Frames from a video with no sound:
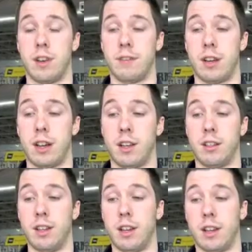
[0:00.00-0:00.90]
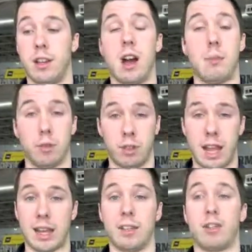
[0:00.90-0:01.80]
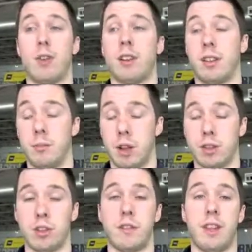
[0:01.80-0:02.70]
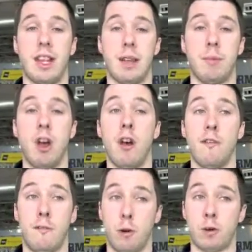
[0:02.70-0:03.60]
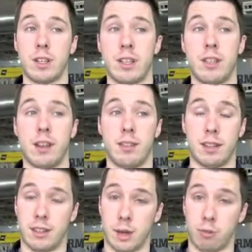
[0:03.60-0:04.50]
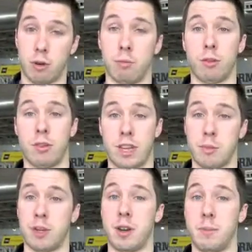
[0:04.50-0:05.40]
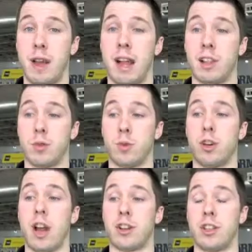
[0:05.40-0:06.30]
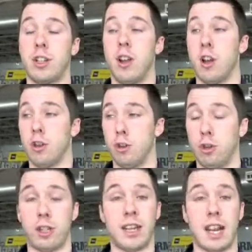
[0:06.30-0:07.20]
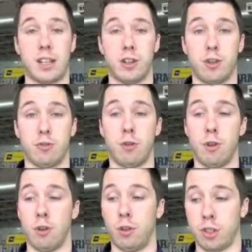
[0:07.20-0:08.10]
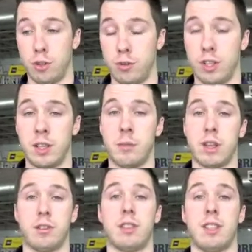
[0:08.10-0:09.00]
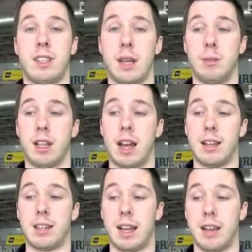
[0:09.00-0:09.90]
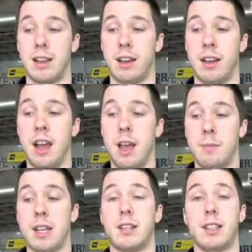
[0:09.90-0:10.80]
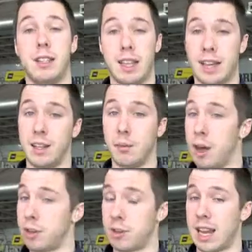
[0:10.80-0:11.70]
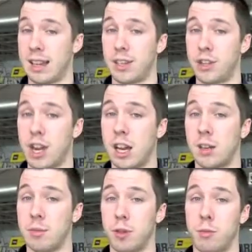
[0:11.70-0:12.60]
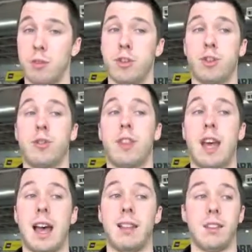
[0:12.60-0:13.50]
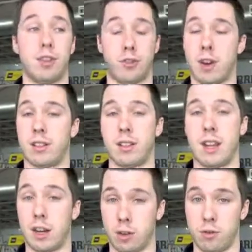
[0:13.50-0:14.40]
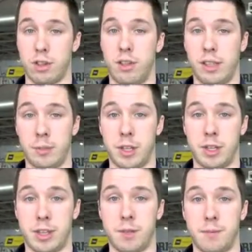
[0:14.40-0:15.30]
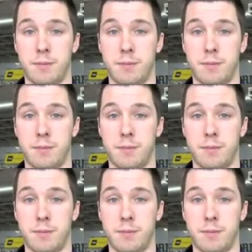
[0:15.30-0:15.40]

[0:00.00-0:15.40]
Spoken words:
of the upper leg, strengthening muscles of the hip, focusing on things like proprioception and balance, where you're actually looking at control, using the muscles to stabilize, and basically letting the muscles act as shock absorbers so that the stress does not go to the ligaments.